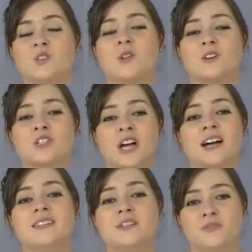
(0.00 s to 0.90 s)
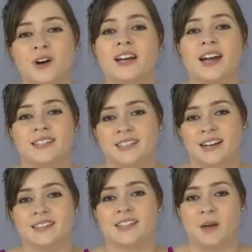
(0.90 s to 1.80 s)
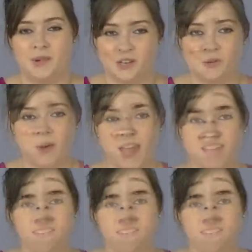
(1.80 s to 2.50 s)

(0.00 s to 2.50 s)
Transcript: so there's tons of fun ideas coming your way.